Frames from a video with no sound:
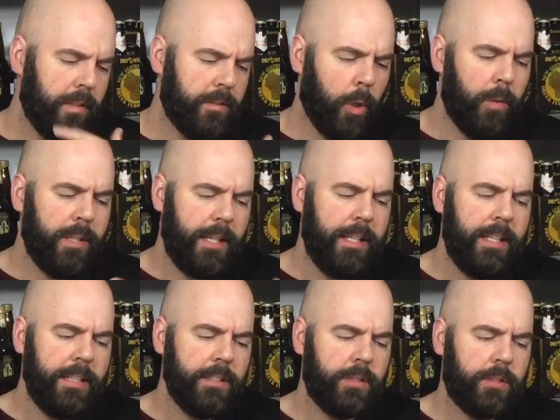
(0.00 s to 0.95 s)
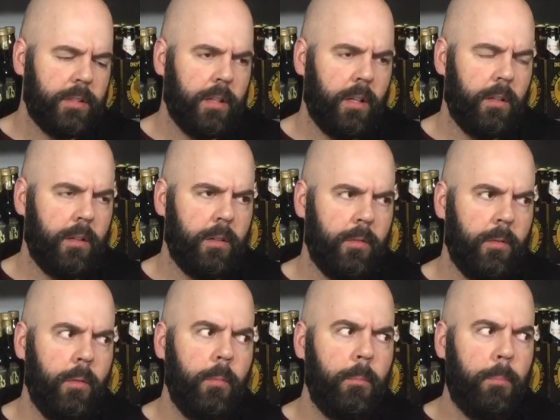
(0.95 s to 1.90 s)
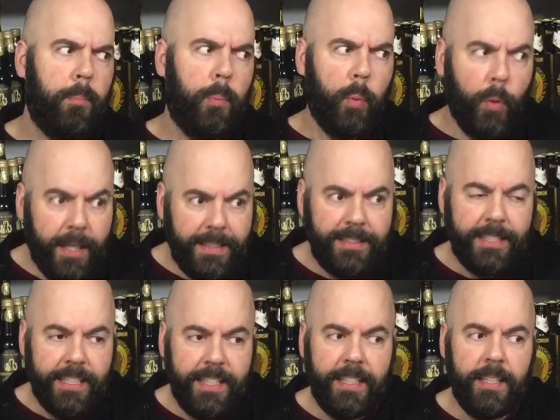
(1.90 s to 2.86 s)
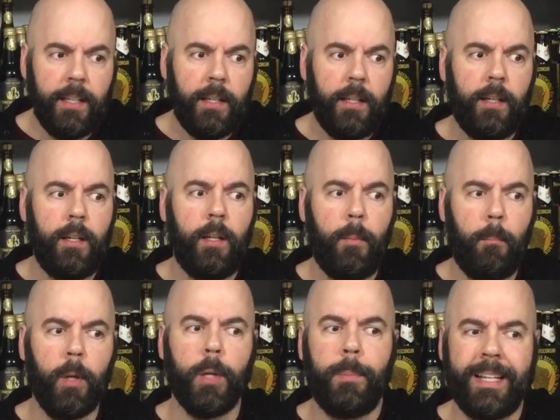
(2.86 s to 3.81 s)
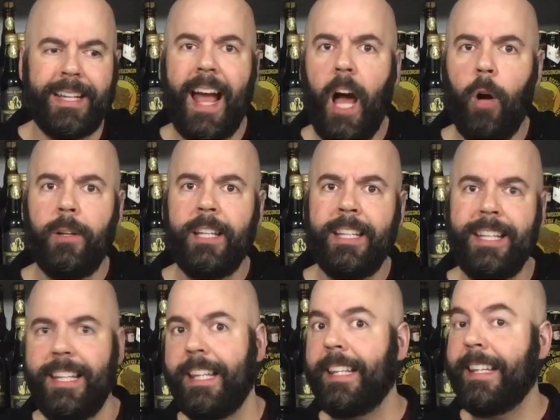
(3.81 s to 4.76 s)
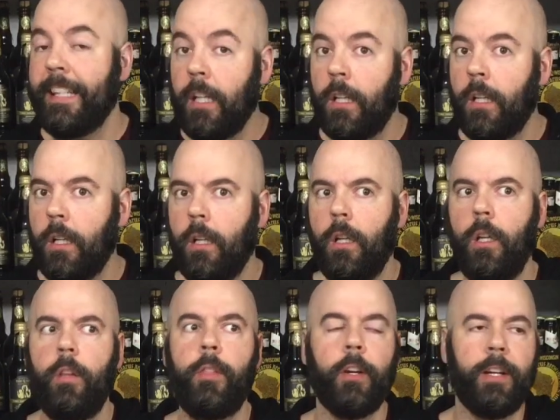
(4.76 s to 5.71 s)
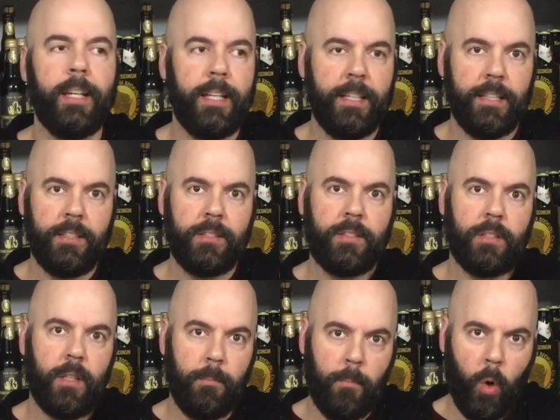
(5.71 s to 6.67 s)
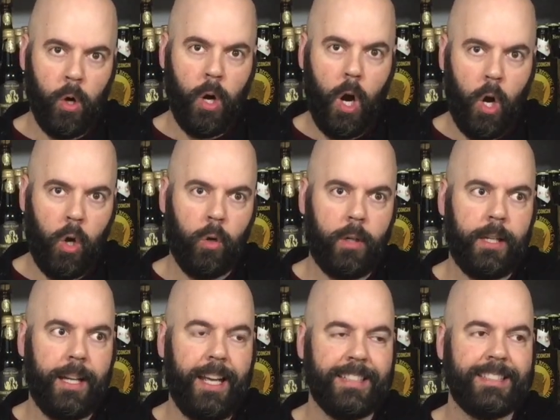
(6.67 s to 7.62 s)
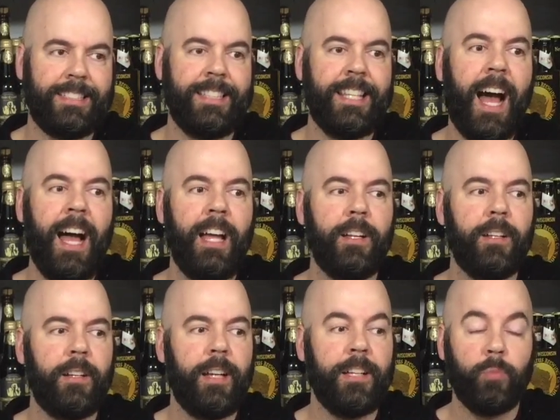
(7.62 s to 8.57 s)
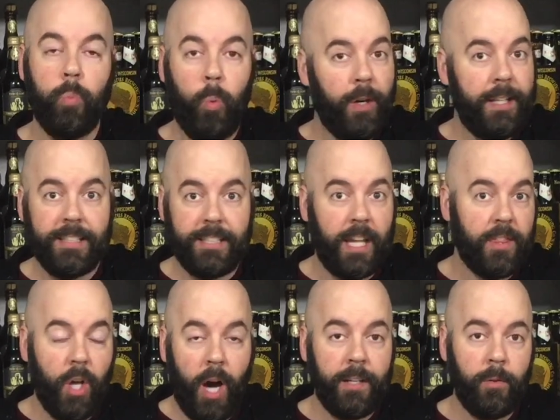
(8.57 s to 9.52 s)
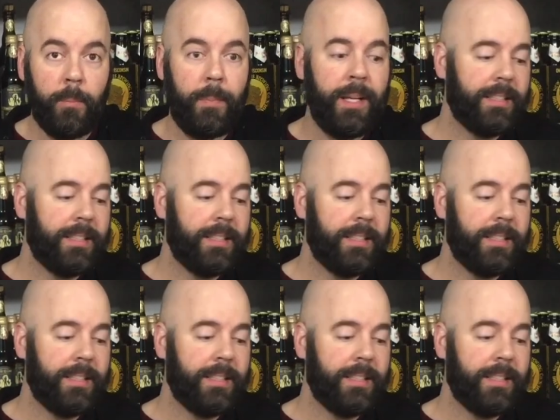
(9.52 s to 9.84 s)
So it is pretty Bourbon County-y. There is more oak. It's not as woody as I thought it would be.